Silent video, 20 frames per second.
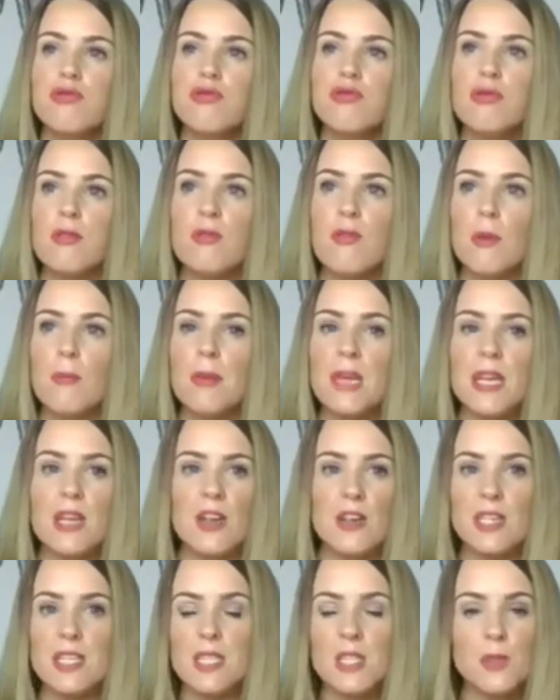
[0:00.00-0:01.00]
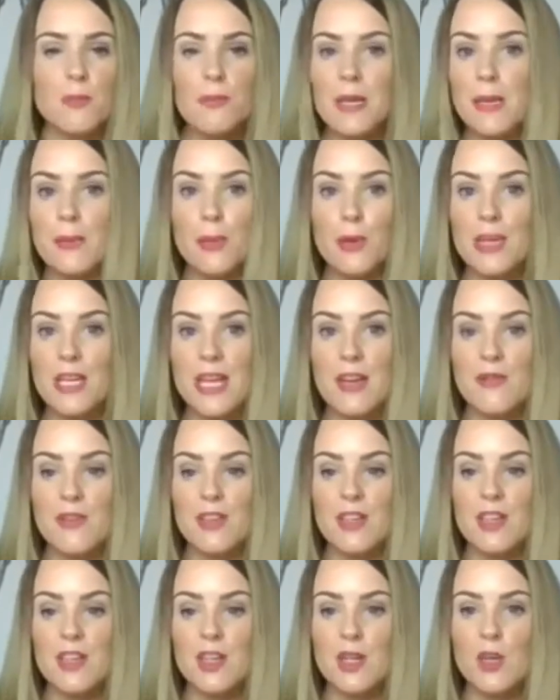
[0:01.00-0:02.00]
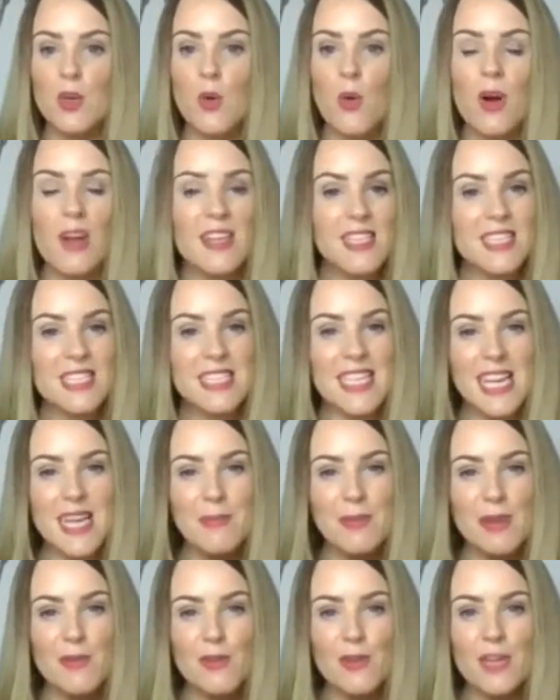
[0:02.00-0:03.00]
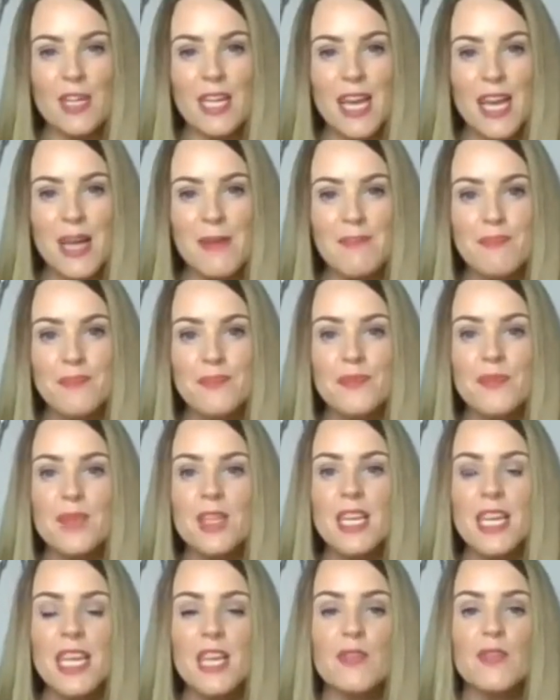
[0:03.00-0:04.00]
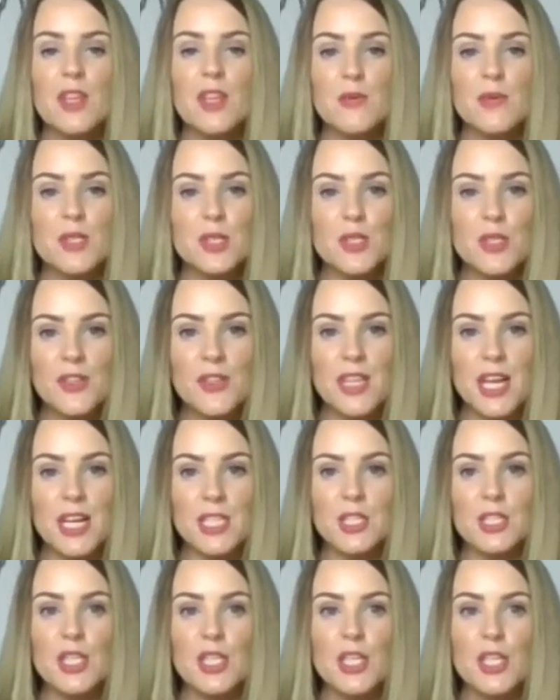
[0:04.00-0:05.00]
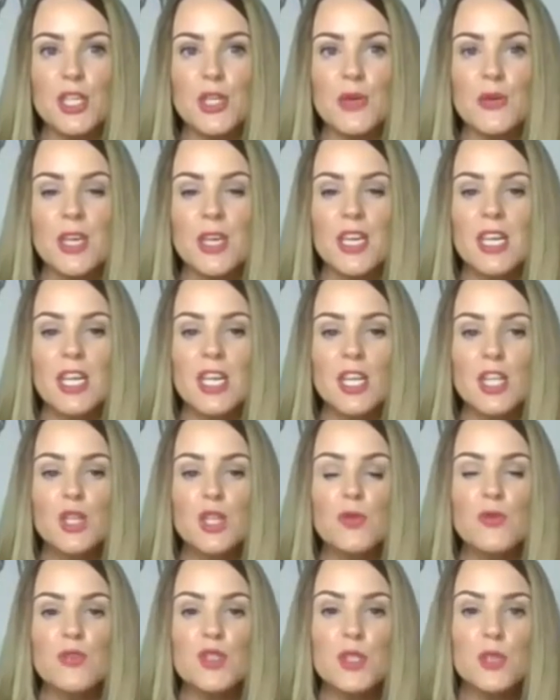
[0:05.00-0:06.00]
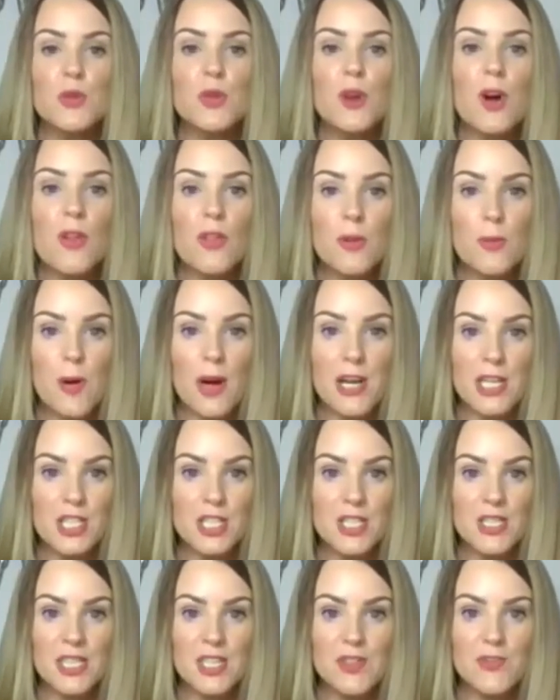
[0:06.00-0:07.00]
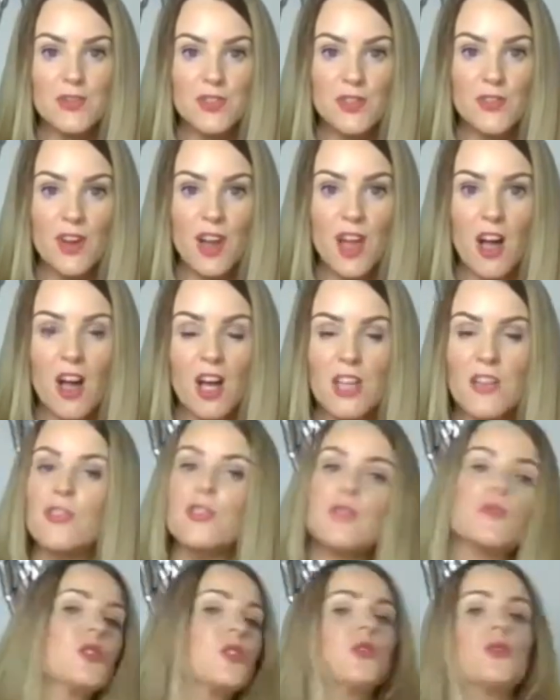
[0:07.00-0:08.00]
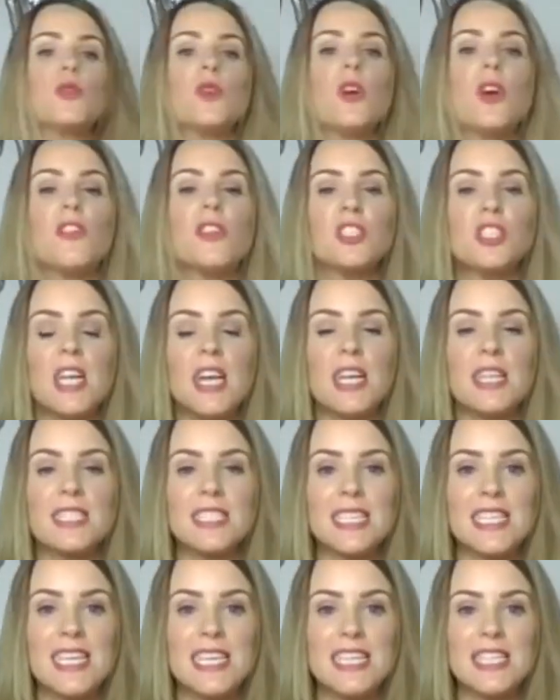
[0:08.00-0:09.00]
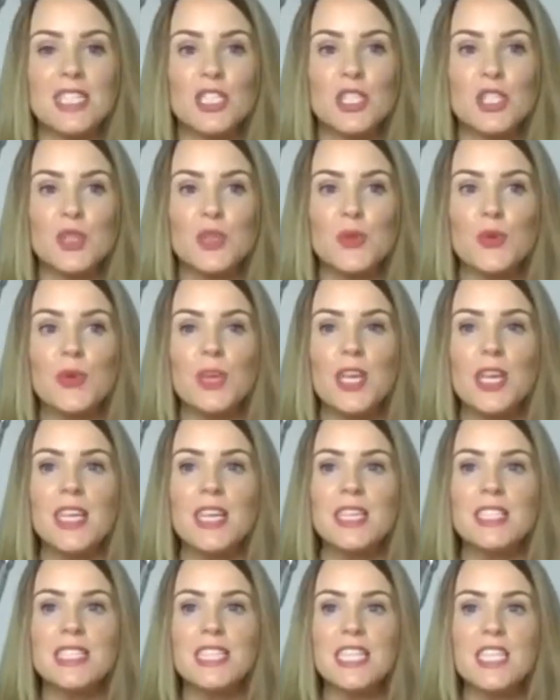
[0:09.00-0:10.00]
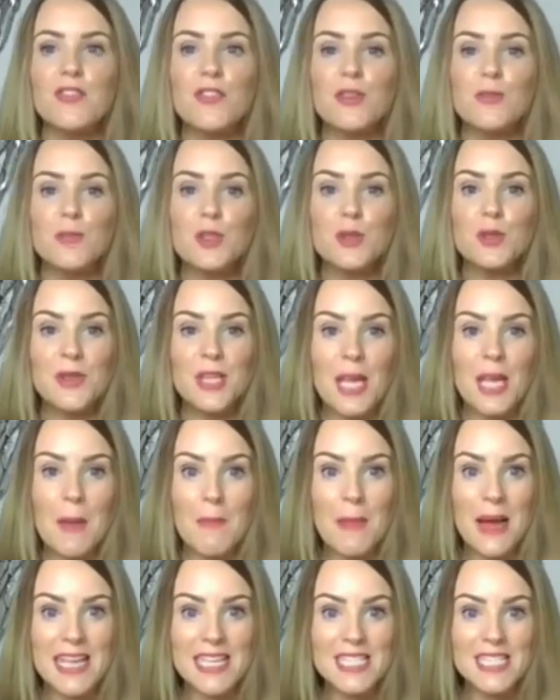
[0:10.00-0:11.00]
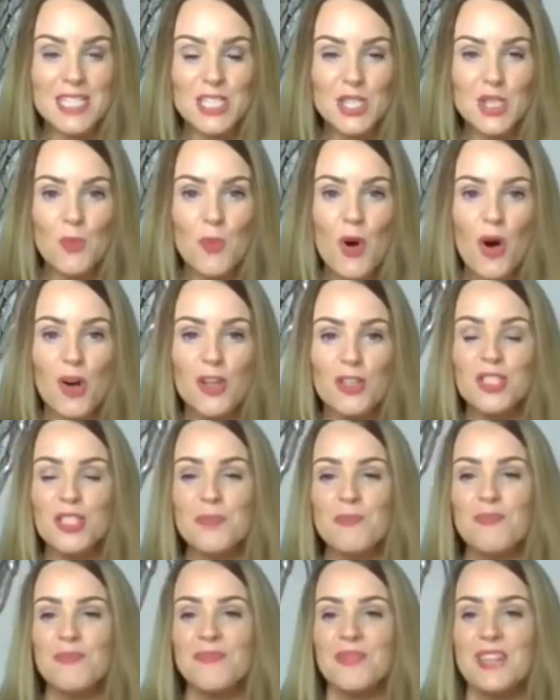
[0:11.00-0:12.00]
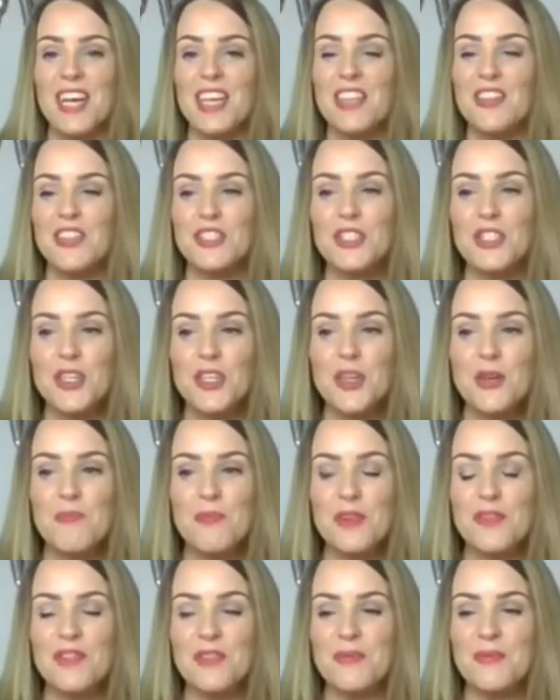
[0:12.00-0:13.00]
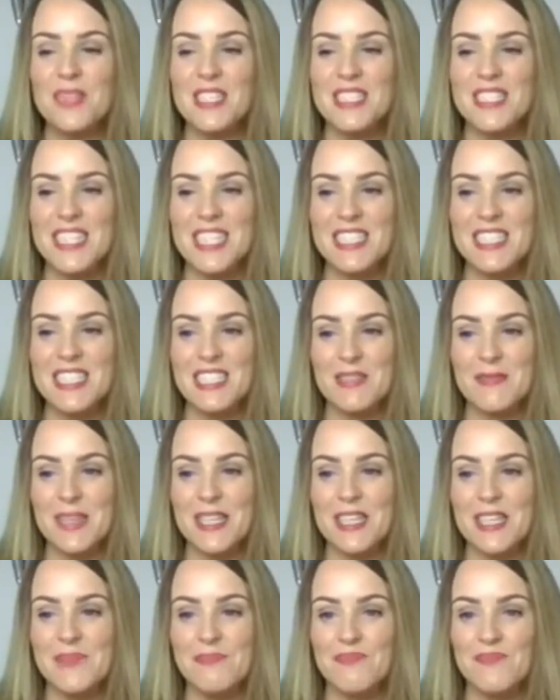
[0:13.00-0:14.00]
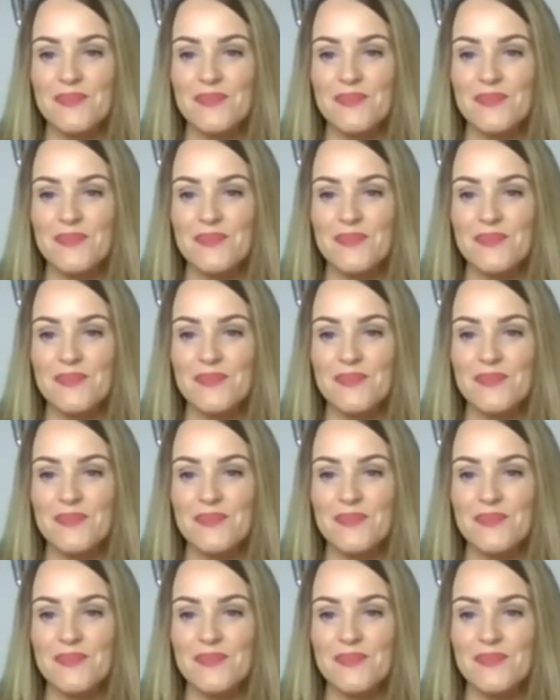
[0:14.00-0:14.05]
if I'm being honest, some people never quite the same ever again. Even though it's done that to you, you've still got the precious gift of life. You've still got the chance here to give them something amazing to watch. And there's a couple of them that said to me,